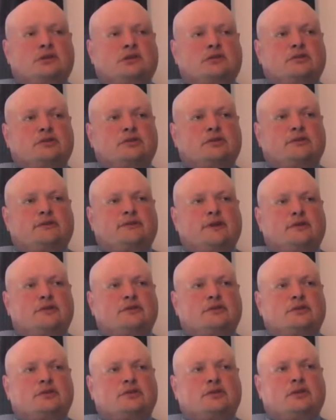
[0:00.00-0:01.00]
and I was on the phone
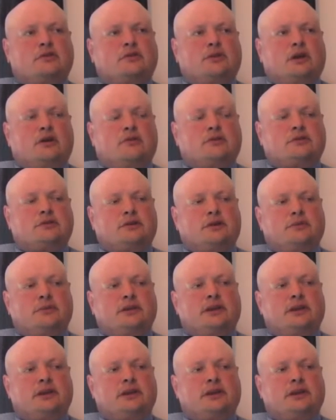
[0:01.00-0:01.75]
to Sue the whole time.